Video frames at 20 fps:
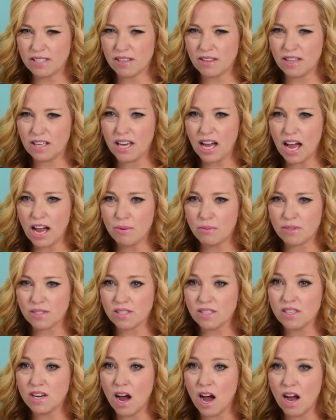and the guy was
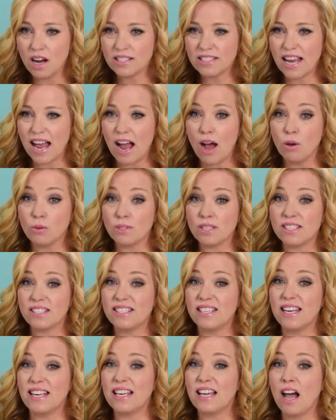knocked out
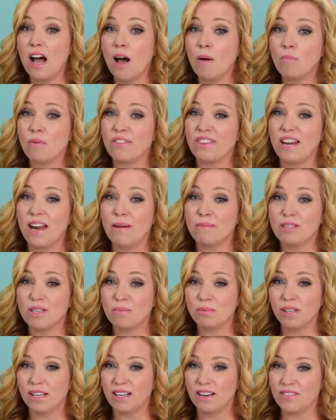sitting up with an empty
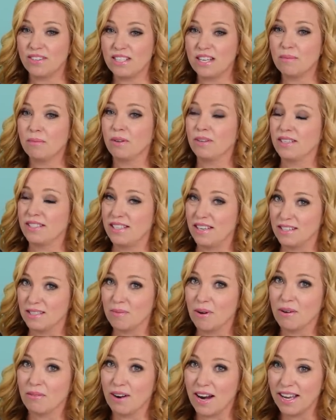plate on the table. That sounds
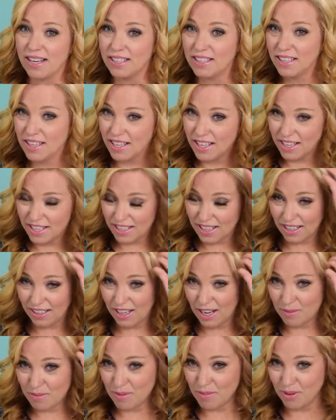about right. A
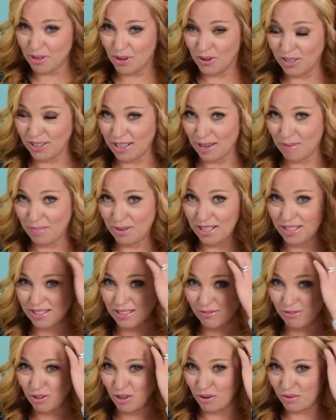lot of people go get that
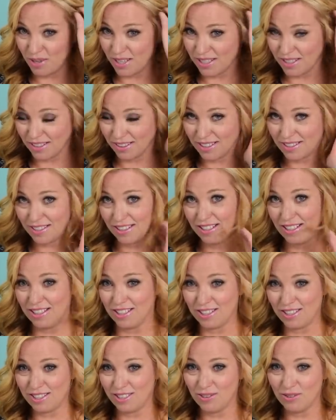pizza for a reason, because they need
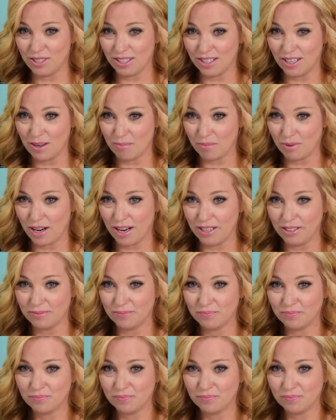to soak it up, right?